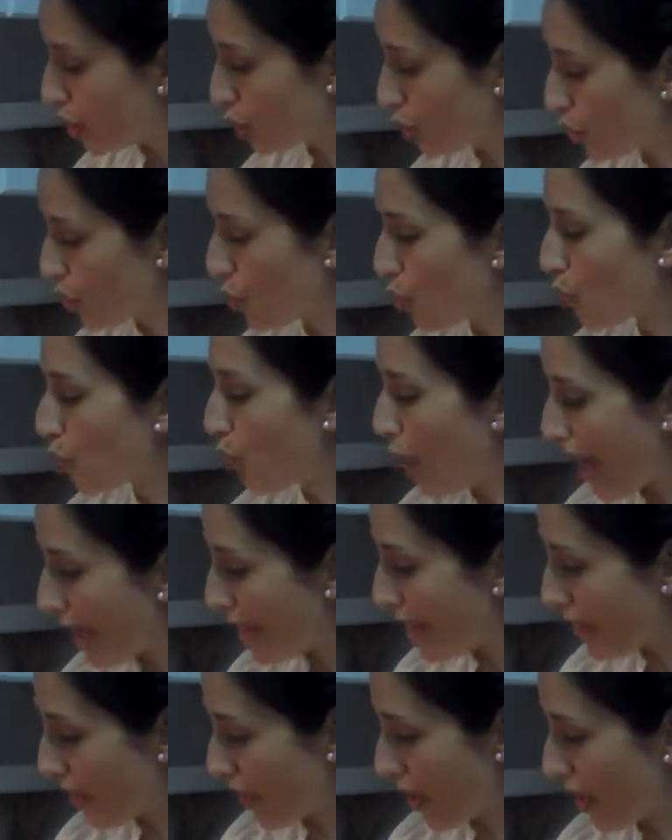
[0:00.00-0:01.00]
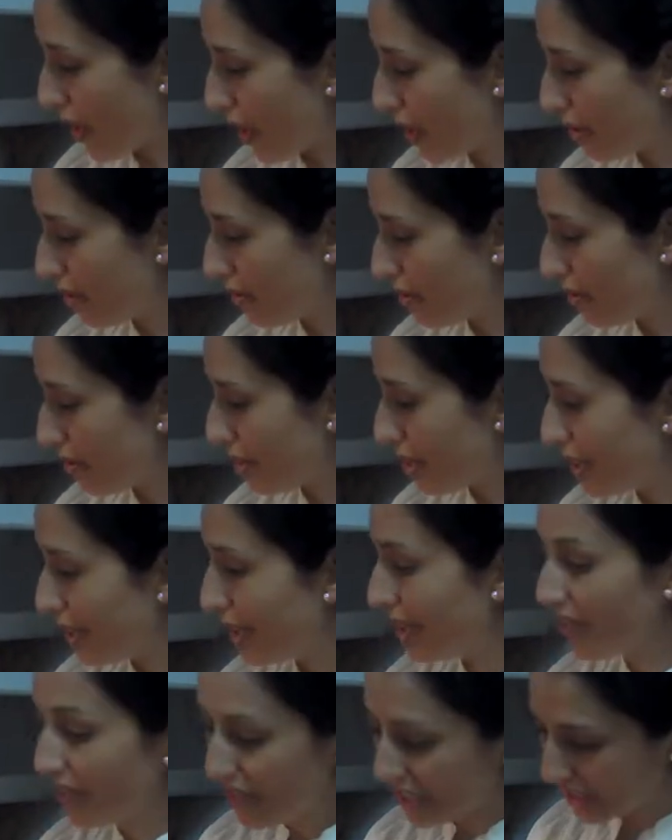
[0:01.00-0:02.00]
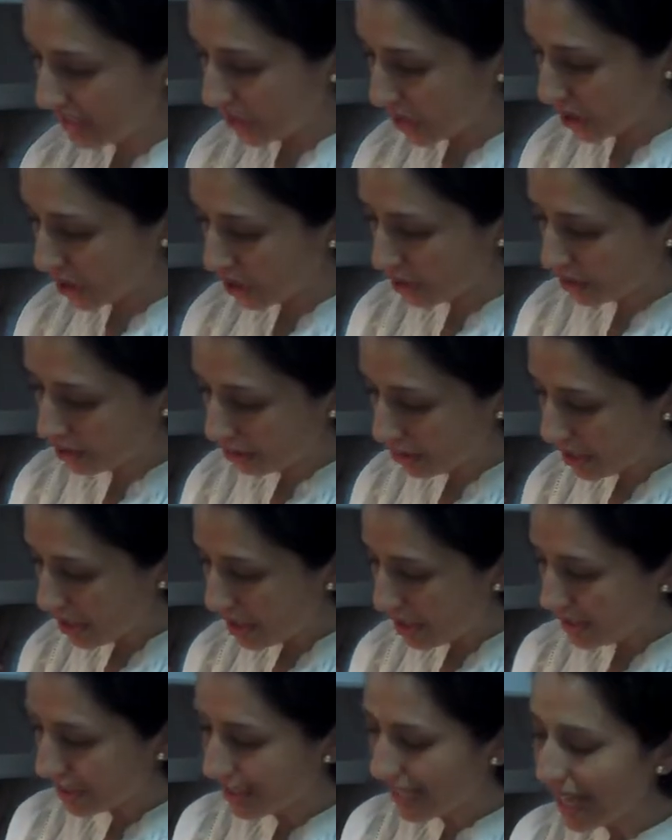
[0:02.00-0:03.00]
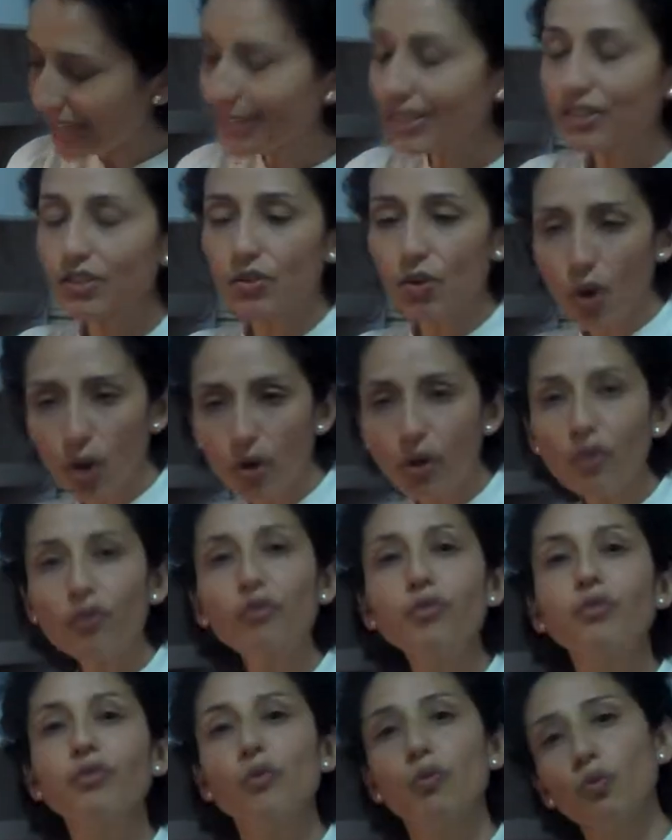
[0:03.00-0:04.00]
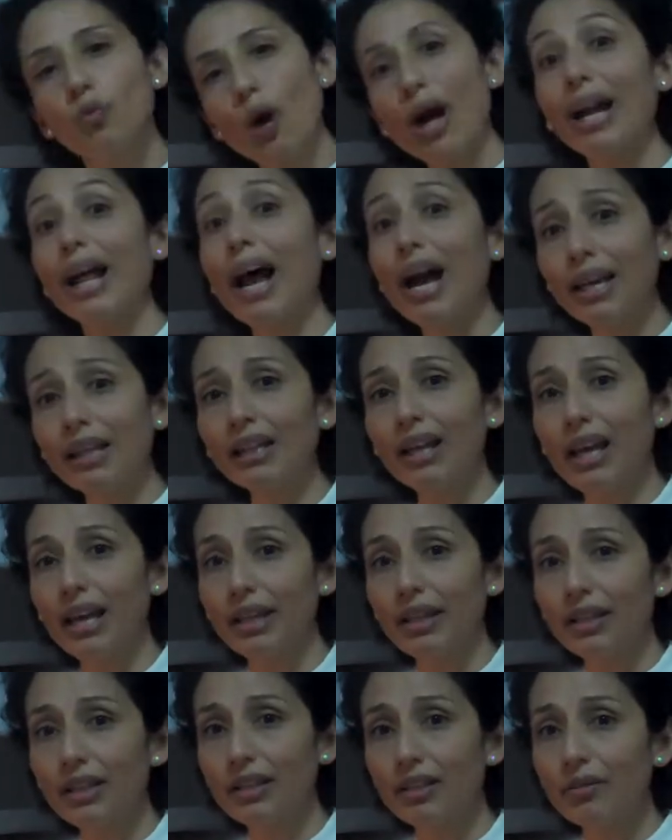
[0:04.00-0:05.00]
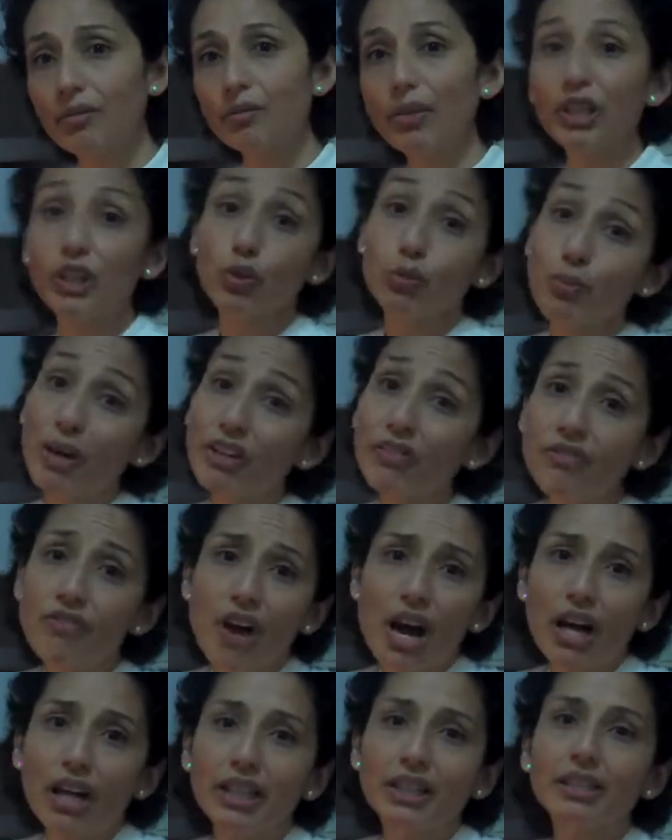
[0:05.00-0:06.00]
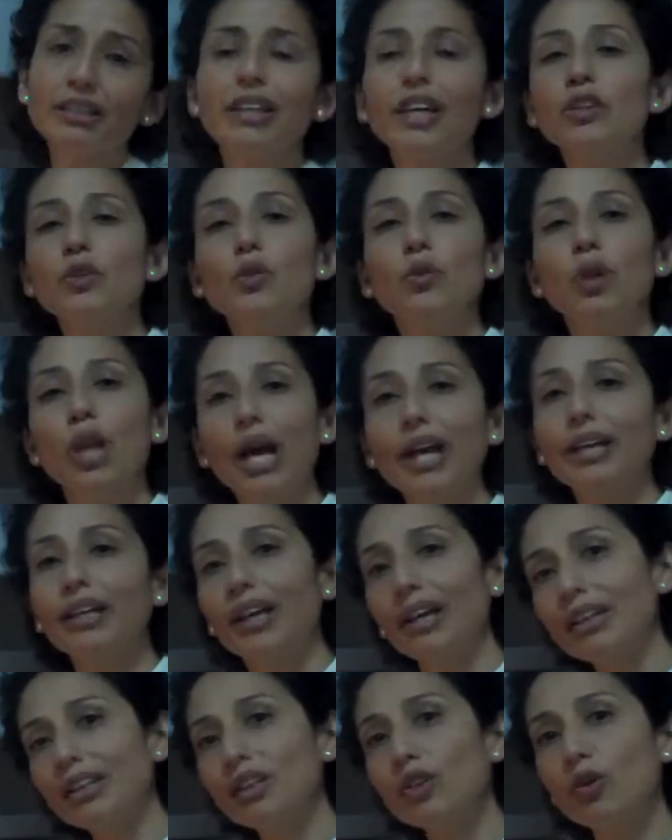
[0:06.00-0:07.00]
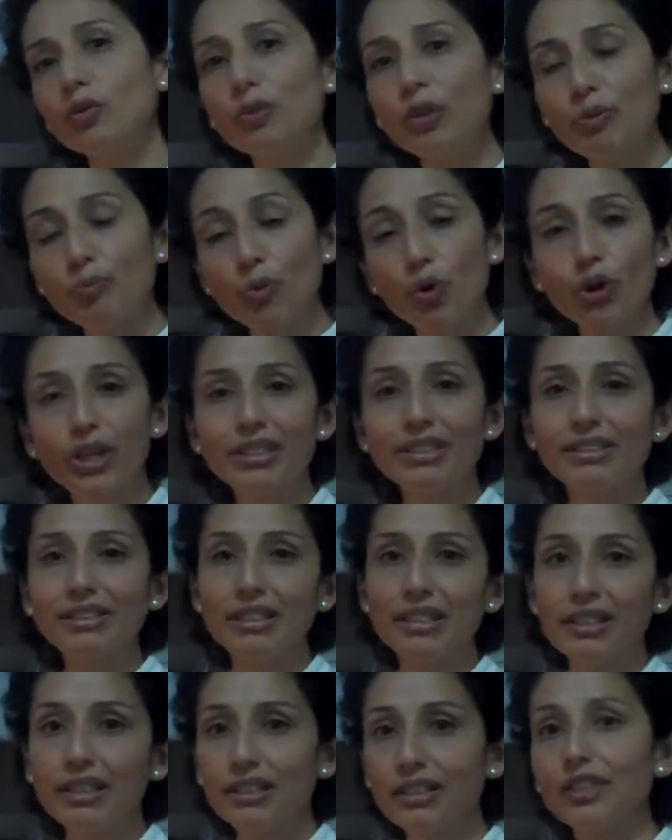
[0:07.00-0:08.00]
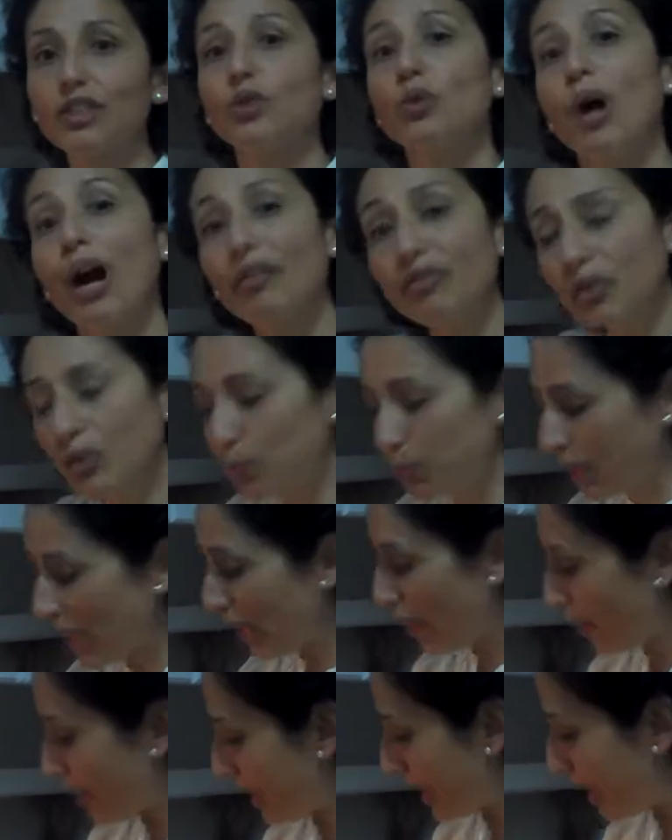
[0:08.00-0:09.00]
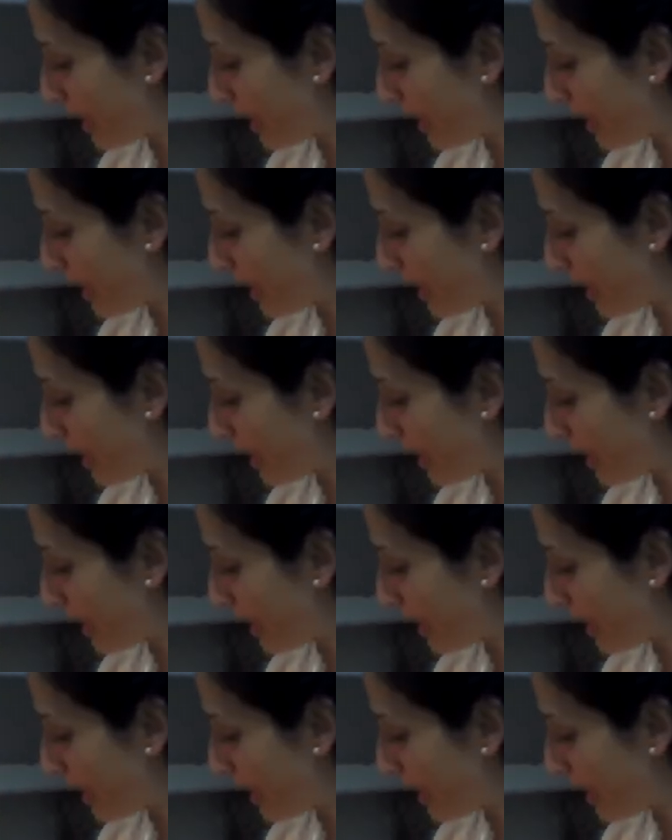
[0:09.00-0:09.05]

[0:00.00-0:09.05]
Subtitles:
to 1/3 the vinegar. That's sort of what I like, but you might find that you like a little bit more acidity. You have to play with